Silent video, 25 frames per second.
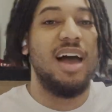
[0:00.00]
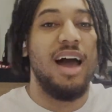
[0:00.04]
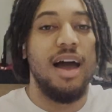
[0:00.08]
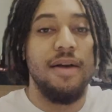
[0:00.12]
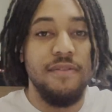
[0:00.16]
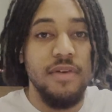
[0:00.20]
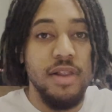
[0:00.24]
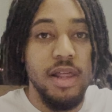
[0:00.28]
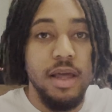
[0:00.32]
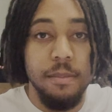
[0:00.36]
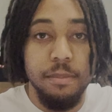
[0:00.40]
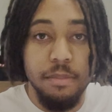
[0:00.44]
I
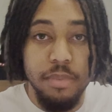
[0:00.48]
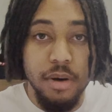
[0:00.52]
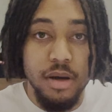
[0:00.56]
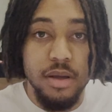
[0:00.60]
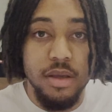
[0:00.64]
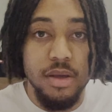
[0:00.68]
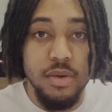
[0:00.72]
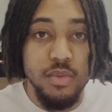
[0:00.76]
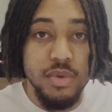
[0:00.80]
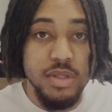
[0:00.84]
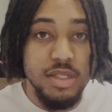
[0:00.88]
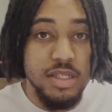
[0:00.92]
feel like
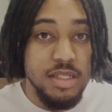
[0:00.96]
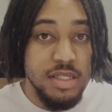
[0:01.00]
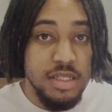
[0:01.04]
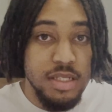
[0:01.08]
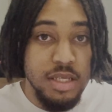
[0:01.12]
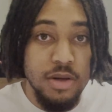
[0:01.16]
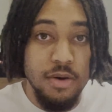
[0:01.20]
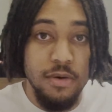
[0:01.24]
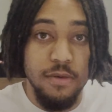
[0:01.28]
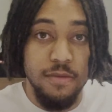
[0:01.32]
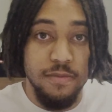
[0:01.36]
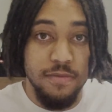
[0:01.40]
Bucky would
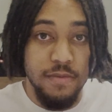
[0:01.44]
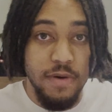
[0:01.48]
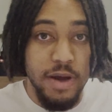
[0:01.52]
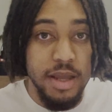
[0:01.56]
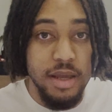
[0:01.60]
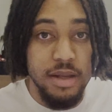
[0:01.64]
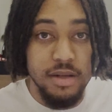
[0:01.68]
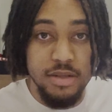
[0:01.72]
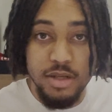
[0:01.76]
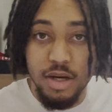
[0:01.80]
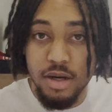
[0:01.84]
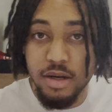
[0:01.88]
still
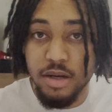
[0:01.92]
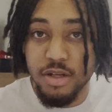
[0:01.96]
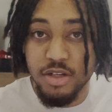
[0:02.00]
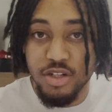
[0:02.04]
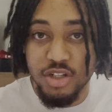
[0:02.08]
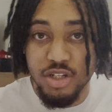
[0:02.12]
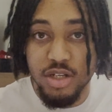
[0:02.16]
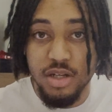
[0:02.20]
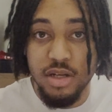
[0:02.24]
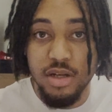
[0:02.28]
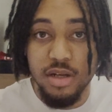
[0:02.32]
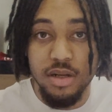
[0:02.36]
fight
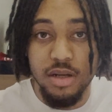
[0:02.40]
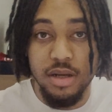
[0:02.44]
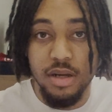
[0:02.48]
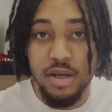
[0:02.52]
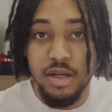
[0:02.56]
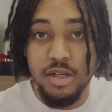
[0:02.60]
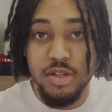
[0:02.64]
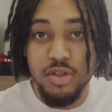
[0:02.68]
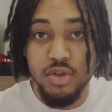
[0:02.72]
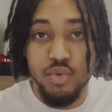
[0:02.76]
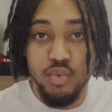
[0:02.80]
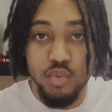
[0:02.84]
tongue-in-cheek
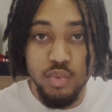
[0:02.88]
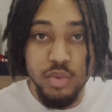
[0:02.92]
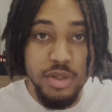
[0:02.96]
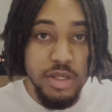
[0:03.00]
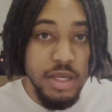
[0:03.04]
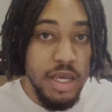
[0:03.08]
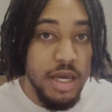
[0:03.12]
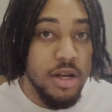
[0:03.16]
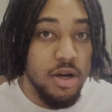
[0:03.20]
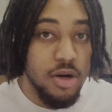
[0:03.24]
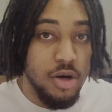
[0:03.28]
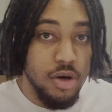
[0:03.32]
to
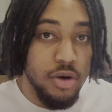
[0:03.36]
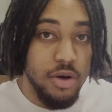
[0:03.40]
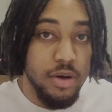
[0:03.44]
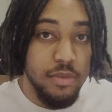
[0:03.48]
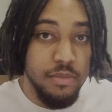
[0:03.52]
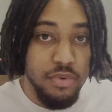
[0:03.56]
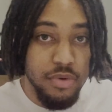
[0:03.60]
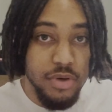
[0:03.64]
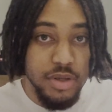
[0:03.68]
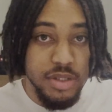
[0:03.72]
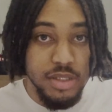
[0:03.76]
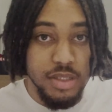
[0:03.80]
get her in
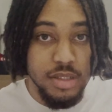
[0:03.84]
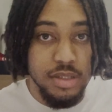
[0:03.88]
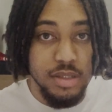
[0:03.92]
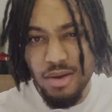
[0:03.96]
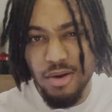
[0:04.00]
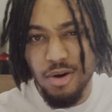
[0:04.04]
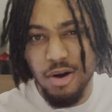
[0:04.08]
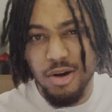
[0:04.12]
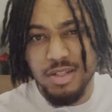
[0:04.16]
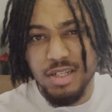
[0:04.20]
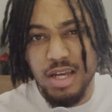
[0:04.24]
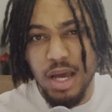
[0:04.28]
prison.
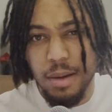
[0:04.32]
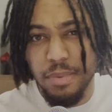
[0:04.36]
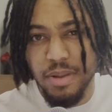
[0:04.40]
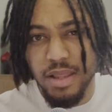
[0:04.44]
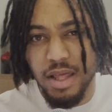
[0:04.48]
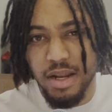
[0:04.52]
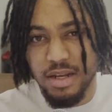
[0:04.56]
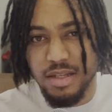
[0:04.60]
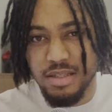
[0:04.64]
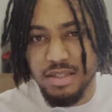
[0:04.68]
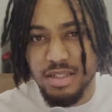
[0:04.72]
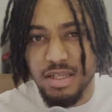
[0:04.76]
On top of
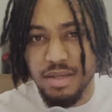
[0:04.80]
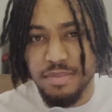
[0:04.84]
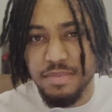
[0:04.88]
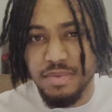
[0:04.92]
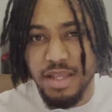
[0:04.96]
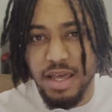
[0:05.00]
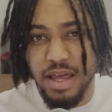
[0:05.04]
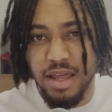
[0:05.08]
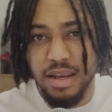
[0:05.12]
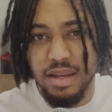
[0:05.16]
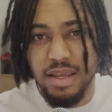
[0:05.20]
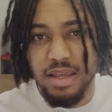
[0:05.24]
that, it seems
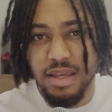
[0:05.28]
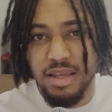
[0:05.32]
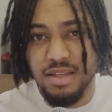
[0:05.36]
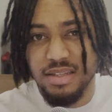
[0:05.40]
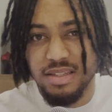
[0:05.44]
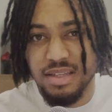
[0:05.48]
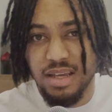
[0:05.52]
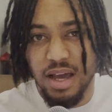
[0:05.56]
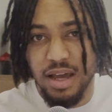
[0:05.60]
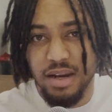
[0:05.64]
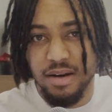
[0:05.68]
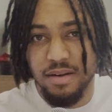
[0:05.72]
that he's
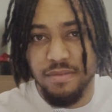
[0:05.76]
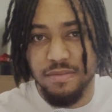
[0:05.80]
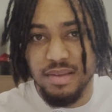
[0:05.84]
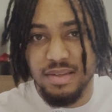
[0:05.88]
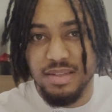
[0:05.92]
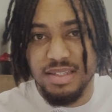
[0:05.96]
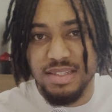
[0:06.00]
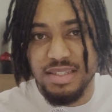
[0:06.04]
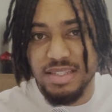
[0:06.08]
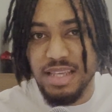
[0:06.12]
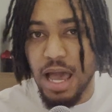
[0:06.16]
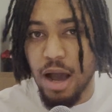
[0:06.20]
kind of
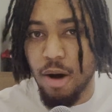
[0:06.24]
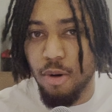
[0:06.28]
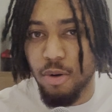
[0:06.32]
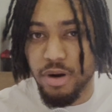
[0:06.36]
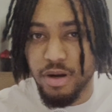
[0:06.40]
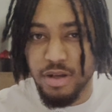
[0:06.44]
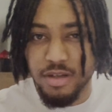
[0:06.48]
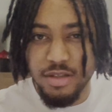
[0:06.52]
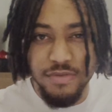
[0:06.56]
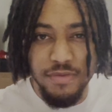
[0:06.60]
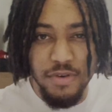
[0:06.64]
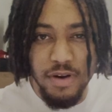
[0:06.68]
soured
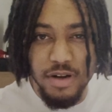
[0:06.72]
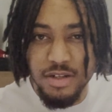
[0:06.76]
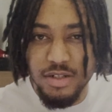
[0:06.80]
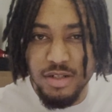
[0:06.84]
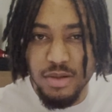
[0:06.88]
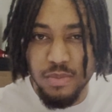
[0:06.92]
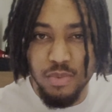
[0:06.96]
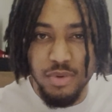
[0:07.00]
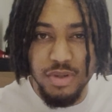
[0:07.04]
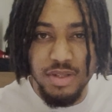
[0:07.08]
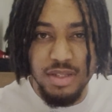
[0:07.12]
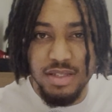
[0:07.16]
his
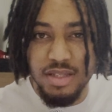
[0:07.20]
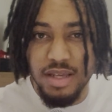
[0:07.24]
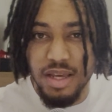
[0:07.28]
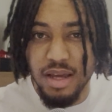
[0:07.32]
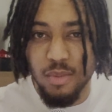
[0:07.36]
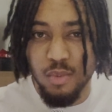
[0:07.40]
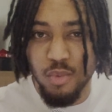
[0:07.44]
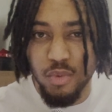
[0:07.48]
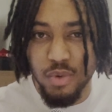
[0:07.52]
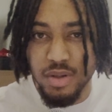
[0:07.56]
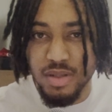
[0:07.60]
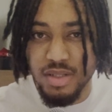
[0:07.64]
friendship with
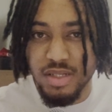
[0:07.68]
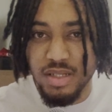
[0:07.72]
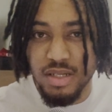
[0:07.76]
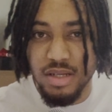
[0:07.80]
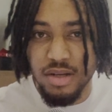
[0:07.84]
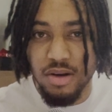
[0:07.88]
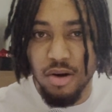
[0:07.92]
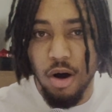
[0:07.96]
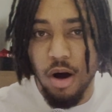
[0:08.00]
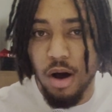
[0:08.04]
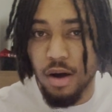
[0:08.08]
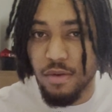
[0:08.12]
Sam Wilson
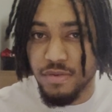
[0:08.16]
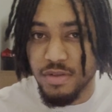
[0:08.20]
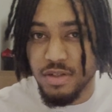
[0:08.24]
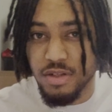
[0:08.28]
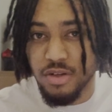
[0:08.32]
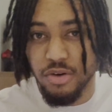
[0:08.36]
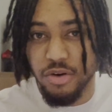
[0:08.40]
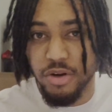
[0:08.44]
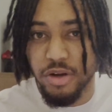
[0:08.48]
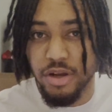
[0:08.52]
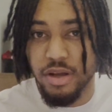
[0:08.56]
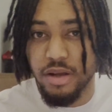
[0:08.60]
off
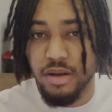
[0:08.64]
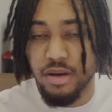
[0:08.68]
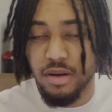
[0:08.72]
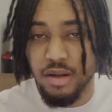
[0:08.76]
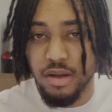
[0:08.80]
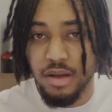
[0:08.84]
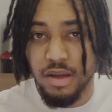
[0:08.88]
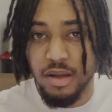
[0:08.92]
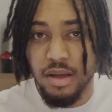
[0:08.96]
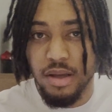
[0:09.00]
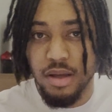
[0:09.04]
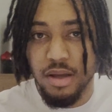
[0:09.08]
screen
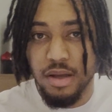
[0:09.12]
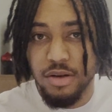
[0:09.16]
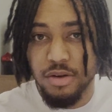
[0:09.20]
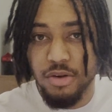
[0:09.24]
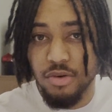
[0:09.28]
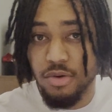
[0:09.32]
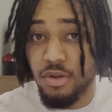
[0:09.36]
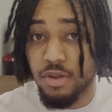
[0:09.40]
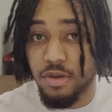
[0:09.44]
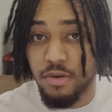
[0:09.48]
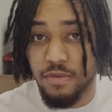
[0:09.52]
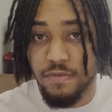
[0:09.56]
due
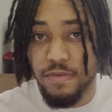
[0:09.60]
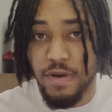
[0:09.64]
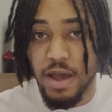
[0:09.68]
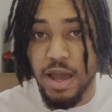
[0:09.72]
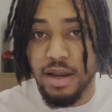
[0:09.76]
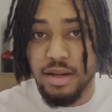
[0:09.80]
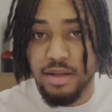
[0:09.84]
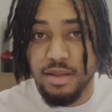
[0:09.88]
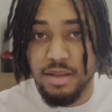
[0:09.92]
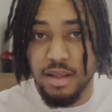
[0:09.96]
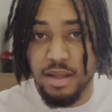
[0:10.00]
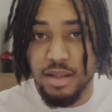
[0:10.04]
to the
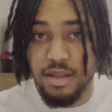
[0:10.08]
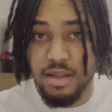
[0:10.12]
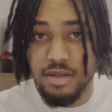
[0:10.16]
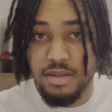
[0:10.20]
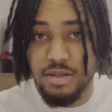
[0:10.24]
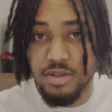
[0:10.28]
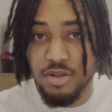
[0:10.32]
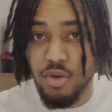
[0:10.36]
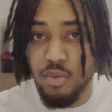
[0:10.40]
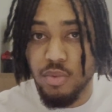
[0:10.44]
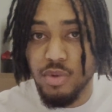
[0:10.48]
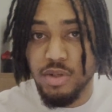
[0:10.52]
fact that this
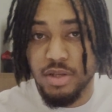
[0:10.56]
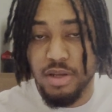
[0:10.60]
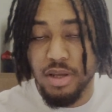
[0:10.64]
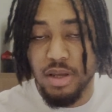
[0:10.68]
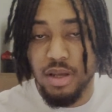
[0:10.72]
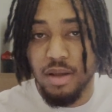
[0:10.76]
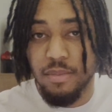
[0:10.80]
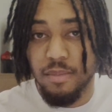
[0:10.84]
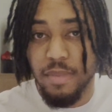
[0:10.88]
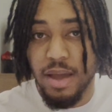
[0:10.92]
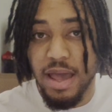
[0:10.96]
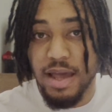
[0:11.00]
new
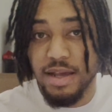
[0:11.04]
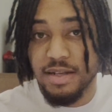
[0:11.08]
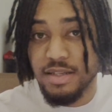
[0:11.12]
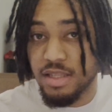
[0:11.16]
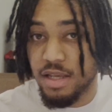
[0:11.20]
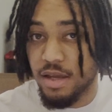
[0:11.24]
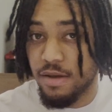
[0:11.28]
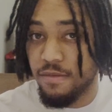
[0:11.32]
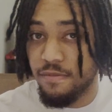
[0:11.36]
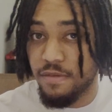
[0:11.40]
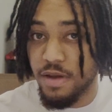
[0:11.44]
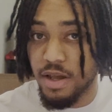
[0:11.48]
team has
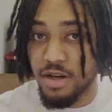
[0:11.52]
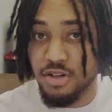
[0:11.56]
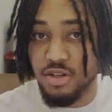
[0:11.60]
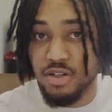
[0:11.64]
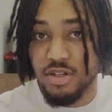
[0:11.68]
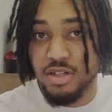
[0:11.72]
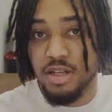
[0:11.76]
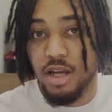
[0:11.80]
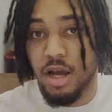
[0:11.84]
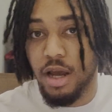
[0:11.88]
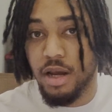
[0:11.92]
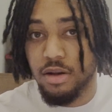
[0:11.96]
the
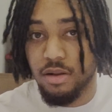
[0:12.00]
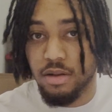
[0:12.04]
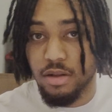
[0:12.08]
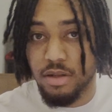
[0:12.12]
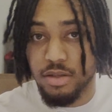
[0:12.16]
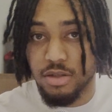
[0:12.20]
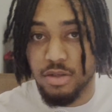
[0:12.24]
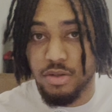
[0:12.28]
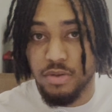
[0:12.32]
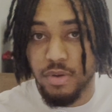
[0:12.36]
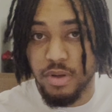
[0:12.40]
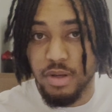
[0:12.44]
Avengers title
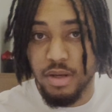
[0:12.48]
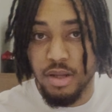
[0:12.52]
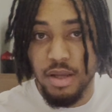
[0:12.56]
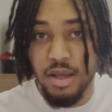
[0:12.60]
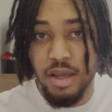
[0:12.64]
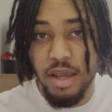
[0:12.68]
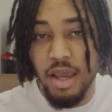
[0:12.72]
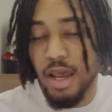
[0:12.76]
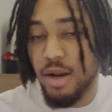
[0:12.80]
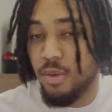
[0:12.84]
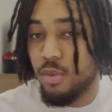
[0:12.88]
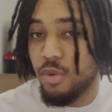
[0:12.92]
into it,
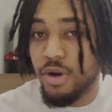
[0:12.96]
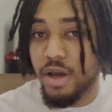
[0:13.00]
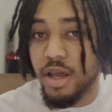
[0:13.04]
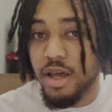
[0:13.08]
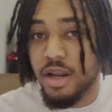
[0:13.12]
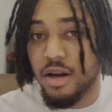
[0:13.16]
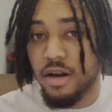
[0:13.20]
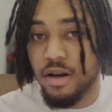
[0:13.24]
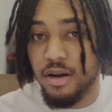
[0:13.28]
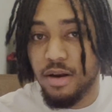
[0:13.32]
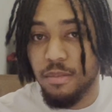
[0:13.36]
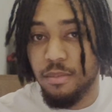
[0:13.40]
and we'll get
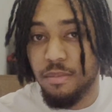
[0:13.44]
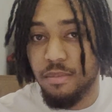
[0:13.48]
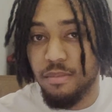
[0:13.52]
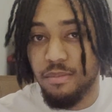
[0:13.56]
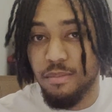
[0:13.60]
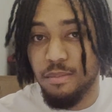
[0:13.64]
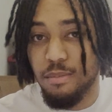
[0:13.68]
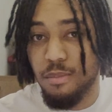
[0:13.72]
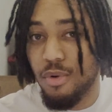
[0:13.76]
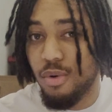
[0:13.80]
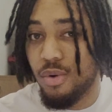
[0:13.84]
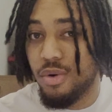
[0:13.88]
into
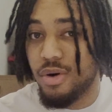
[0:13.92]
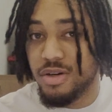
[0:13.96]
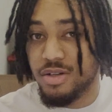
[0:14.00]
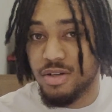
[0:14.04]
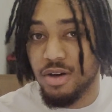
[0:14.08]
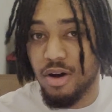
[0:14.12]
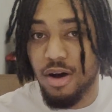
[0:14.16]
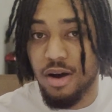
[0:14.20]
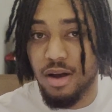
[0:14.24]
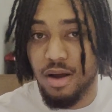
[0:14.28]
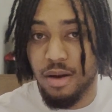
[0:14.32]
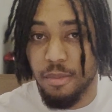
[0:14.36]
more
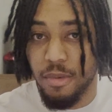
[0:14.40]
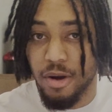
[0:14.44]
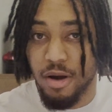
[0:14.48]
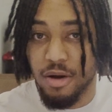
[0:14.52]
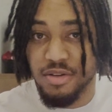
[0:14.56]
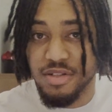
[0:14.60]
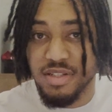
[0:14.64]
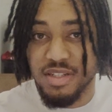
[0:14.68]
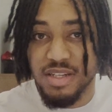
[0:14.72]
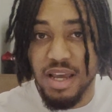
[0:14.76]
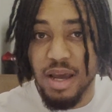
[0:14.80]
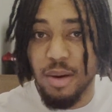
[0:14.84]
talk about
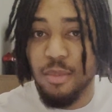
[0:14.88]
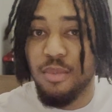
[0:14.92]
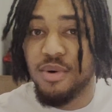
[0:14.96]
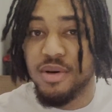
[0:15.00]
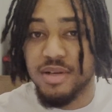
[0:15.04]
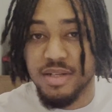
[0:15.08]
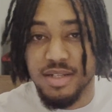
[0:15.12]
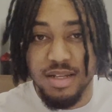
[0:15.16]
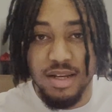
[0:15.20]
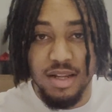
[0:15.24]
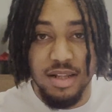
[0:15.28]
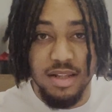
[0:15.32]
Sam
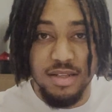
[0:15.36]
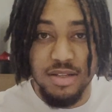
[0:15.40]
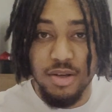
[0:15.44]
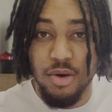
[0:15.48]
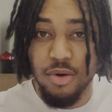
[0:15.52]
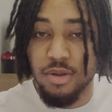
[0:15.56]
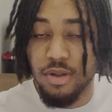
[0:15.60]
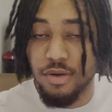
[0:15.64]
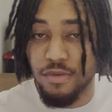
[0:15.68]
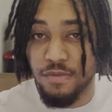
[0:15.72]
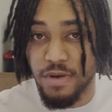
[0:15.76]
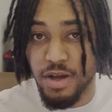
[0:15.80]
Wilson and this
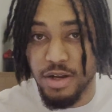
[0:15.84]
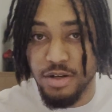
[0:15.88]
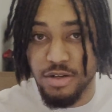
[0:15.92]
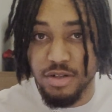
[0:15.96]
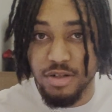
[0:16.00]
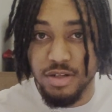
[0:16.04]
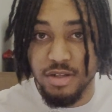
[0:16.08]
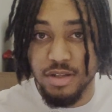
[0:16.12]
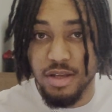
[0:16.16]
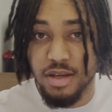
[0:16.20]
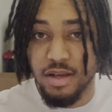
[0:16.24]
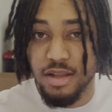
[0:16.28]
whole
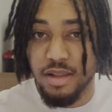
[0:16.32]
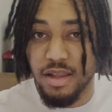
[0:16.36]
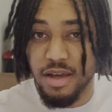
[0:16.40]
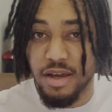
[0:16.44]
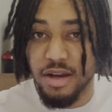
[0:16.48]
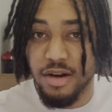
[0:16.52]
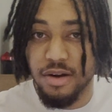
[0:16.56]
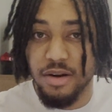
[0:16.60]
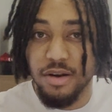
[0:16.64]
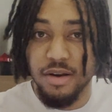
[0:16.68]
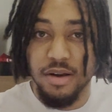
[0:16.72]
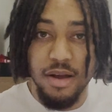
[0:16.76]
Avengers thing
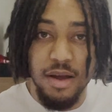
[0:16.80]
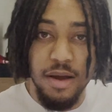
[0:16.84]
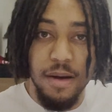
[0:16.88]
later.